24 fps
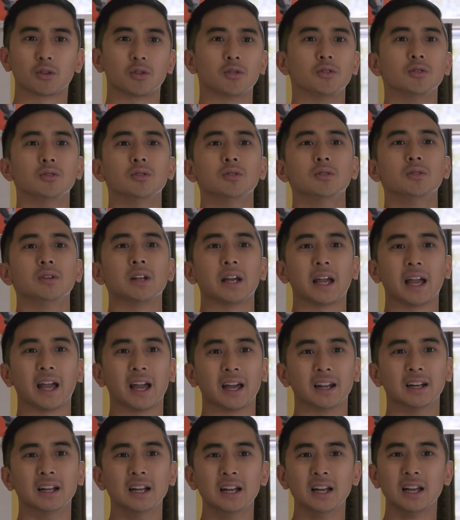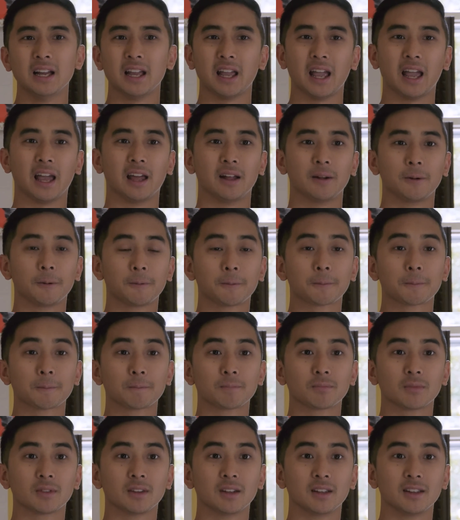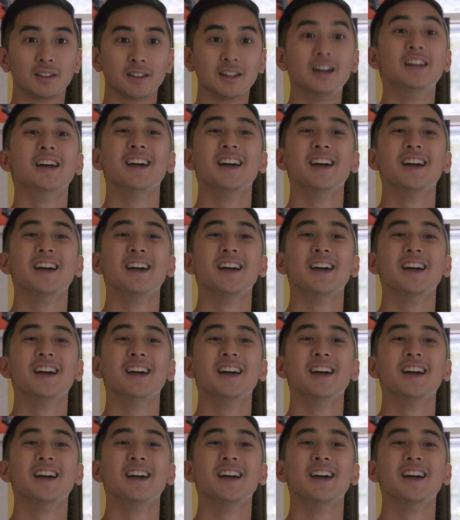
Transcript: crude, and there are gay people like that.